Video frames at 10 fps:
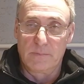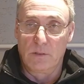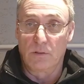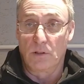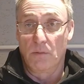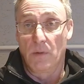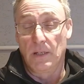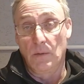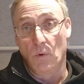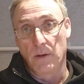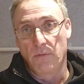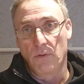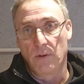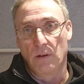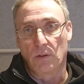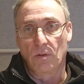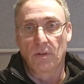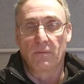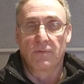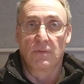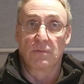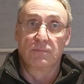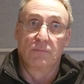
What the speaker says: I looked at the money you wanted for it, I got it for